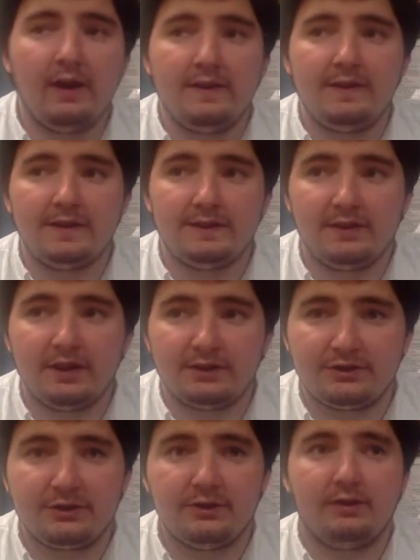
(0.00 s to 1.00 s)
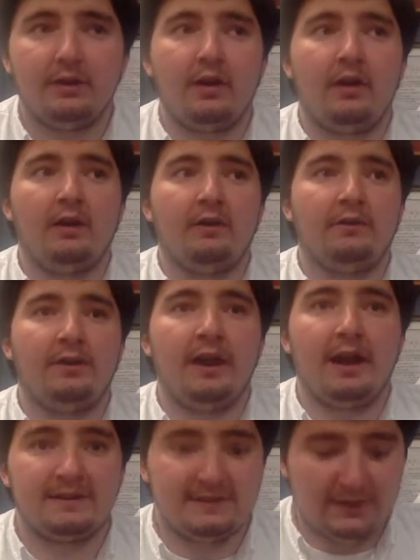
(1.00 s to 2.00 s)
the ignition of the
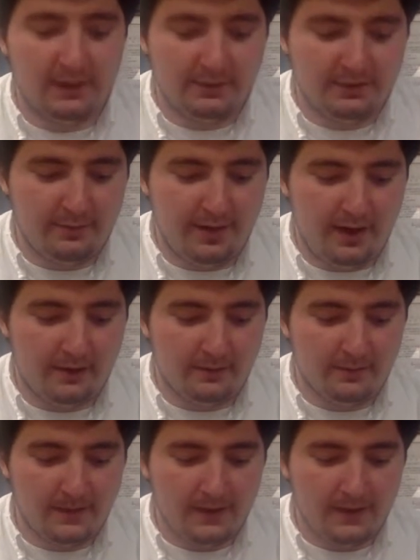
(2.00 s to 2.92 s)
Nazis coming to power.